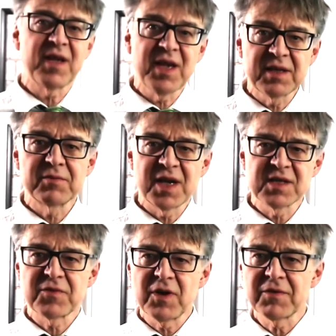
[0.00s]
heat
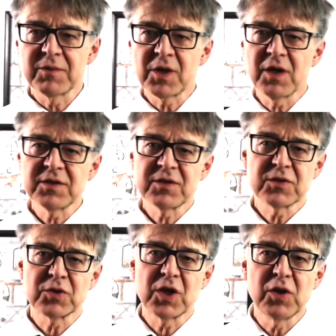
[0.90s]
transfer from hot
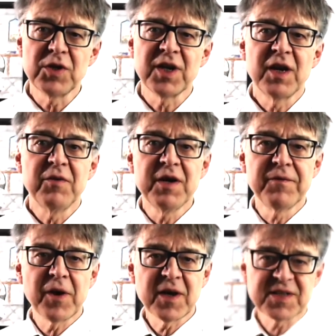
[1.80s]
to cold,
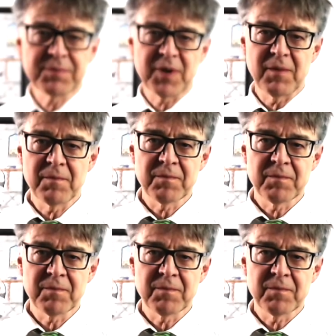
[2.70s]
reversible,